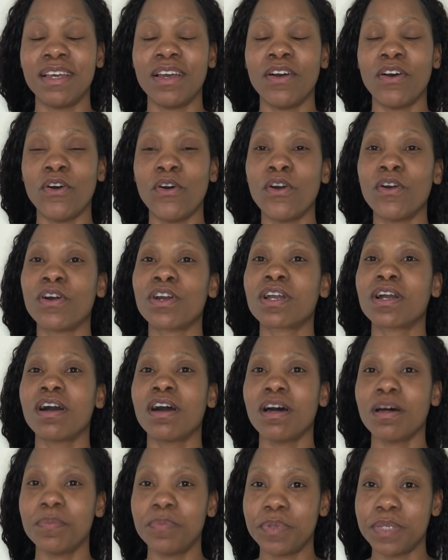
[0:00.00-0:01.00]
or
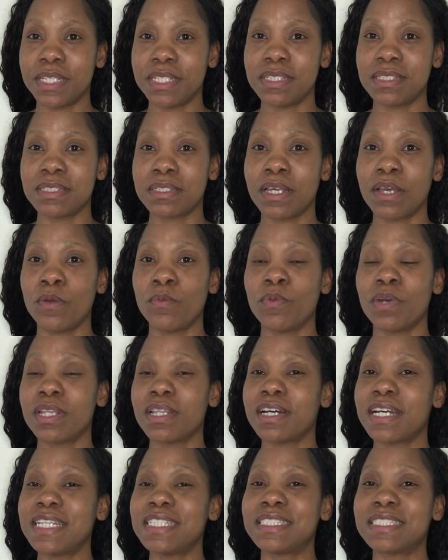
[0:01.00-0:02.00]
copies, whether
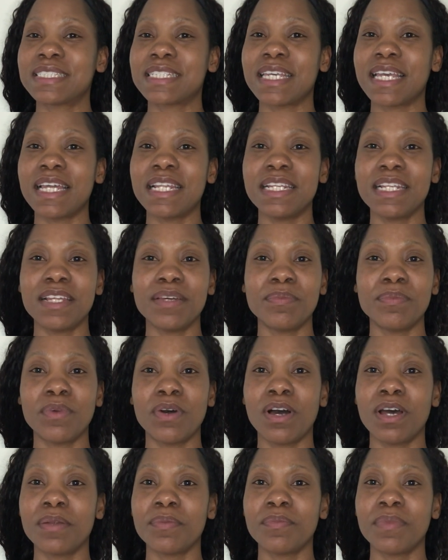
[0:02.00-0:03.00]
I scan them
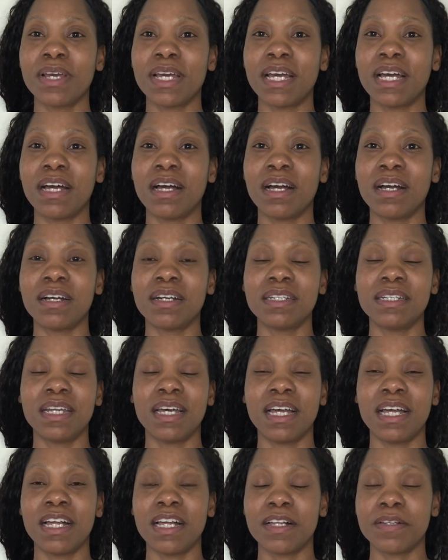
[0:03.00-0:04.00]
on
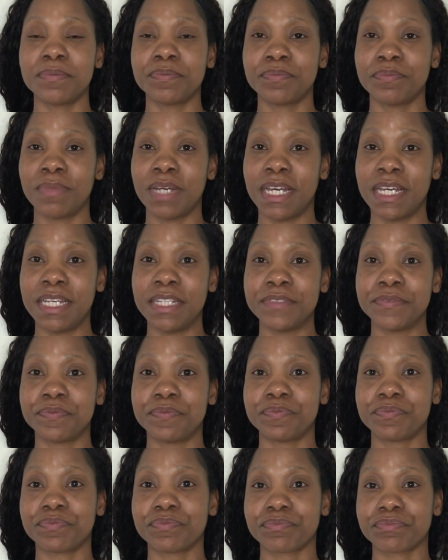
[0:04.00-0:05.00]
my
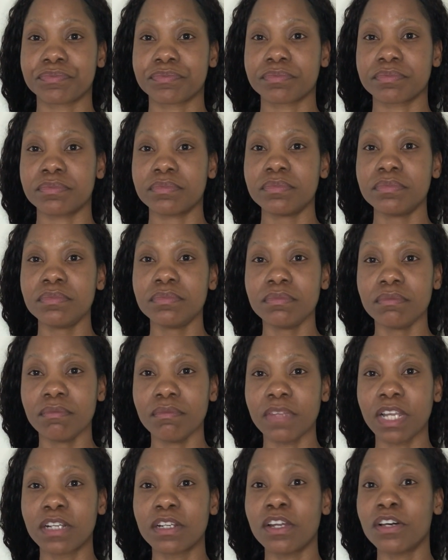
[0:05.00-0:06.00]

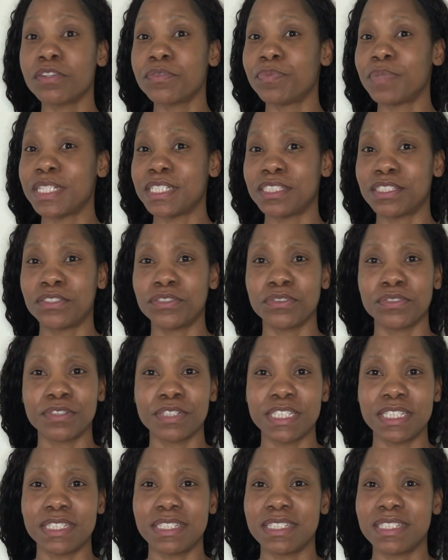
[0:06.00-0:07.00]
cloud-based
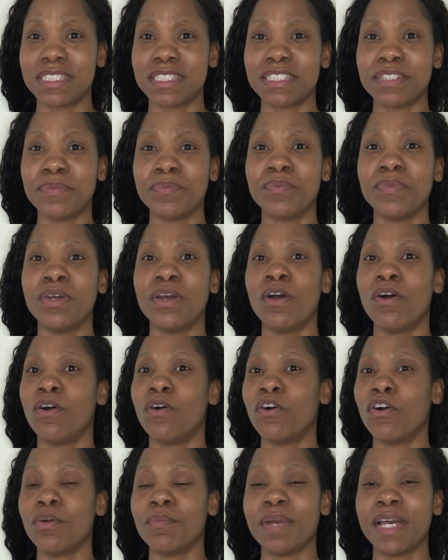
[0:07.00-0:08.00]
storage system
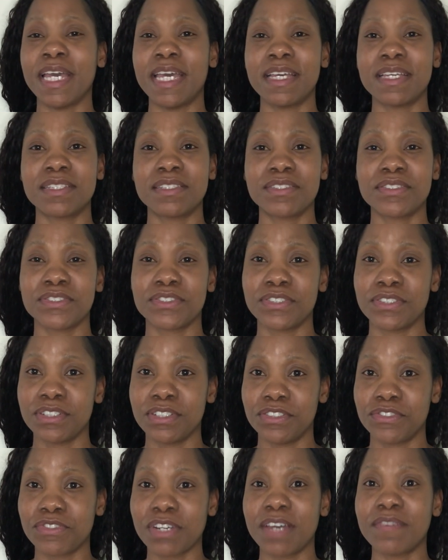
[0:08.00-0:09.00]
or my external
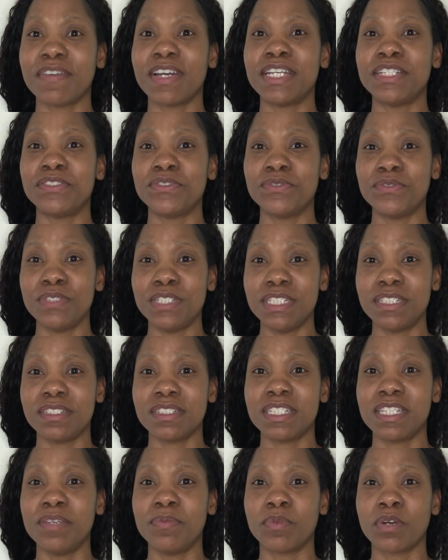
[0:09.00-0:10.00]
drive. I do need to
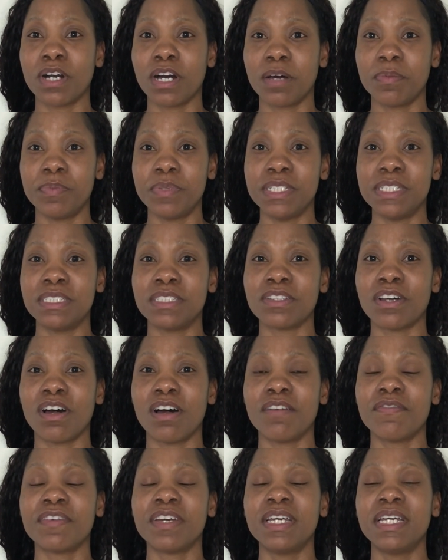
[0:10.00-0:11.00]
keep copies
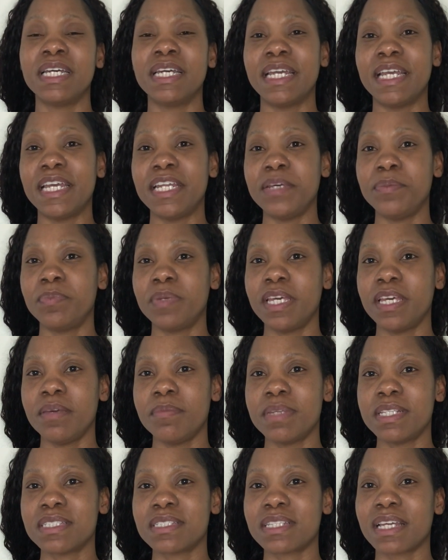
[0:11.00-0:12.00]
of any
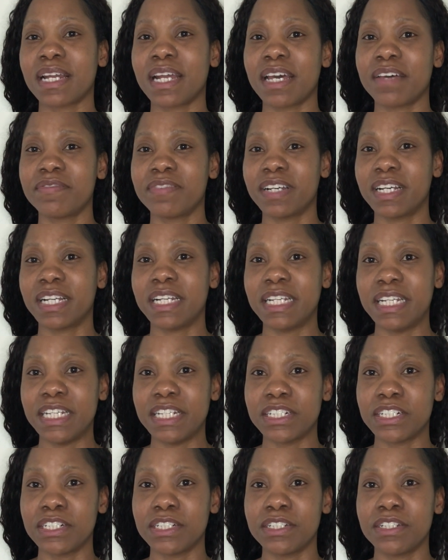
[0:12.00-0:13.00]
payments that I've
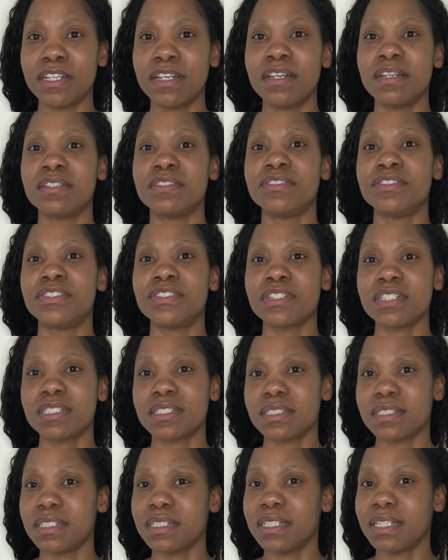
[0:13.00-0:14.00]
cleared, just
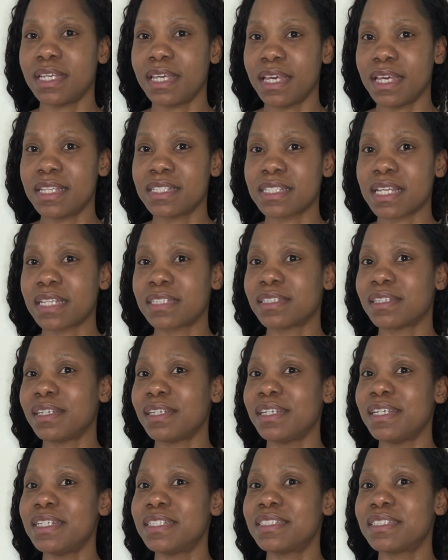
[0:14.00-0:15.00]
in case at a
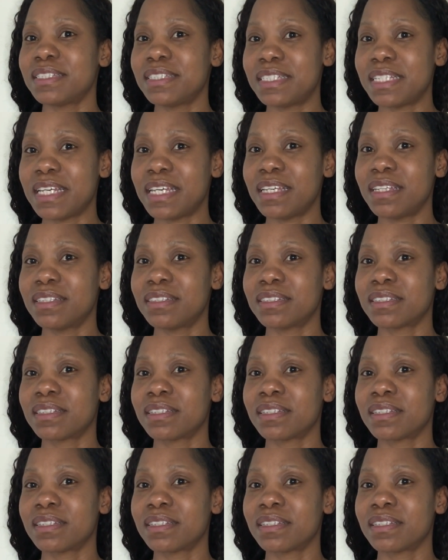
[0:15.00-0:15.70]
later date,